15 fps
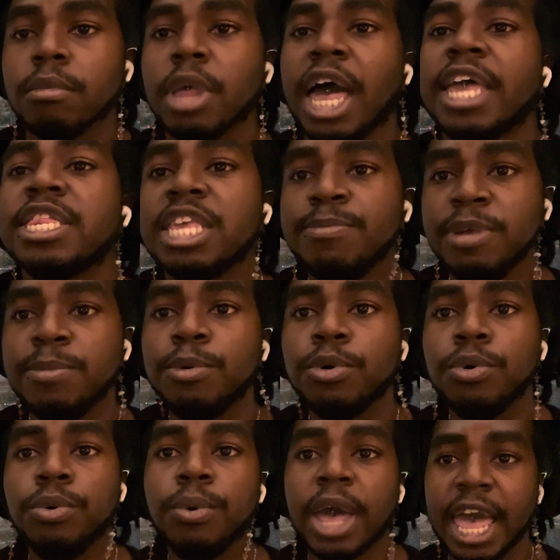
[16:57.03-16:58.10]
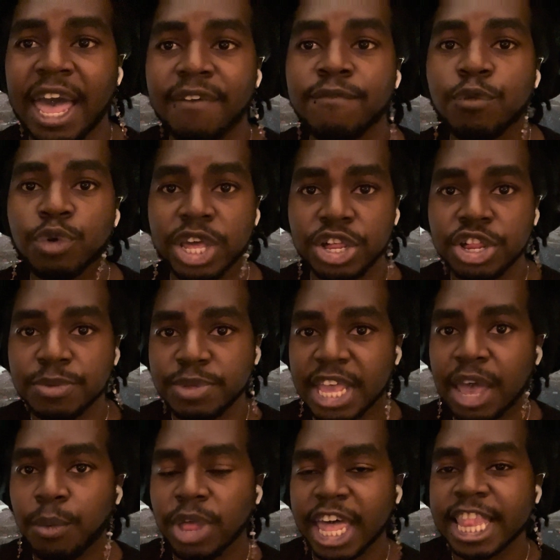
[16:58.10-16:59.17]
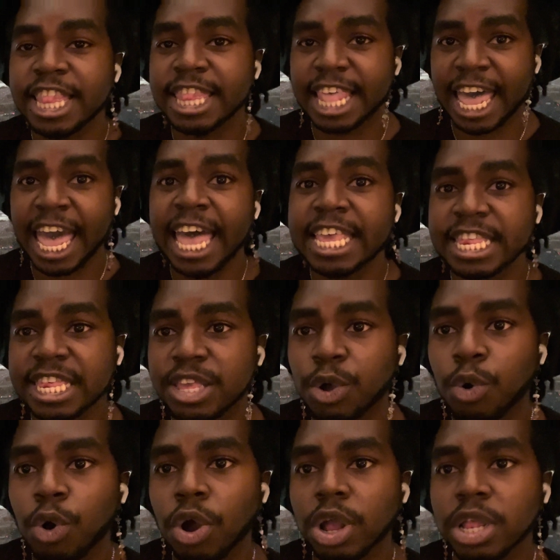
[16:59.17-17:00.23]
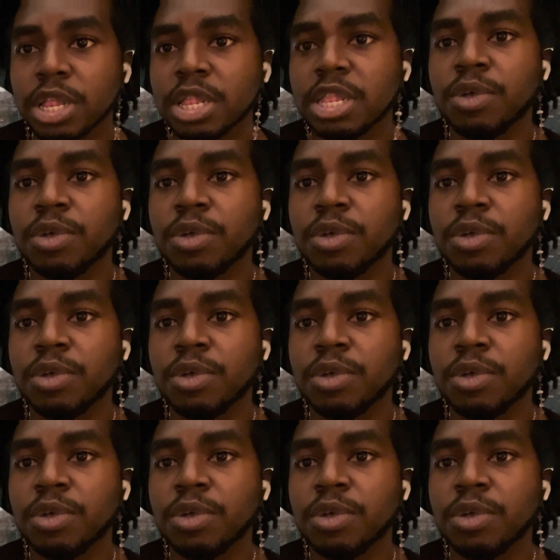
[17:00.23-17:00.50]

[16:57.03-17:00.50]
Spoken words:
I see people who have relationships that like last, or